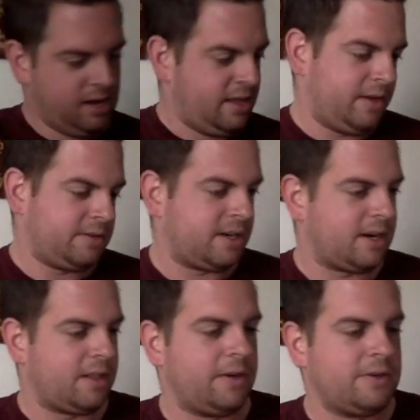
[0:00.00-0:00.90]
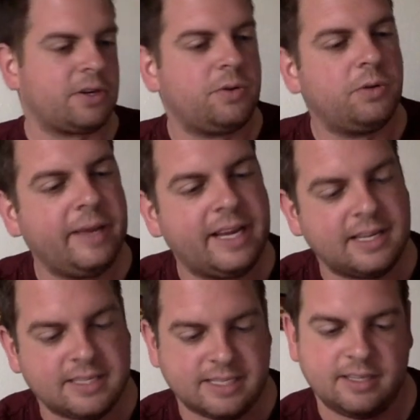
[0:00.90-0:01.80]
Those are cool
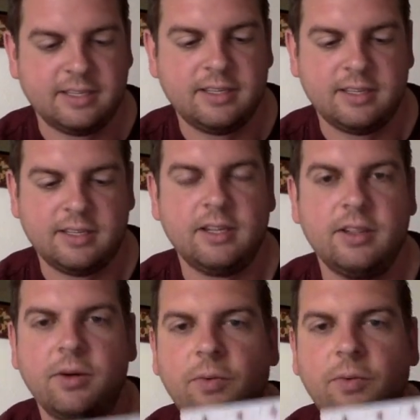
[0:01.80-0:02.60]
because the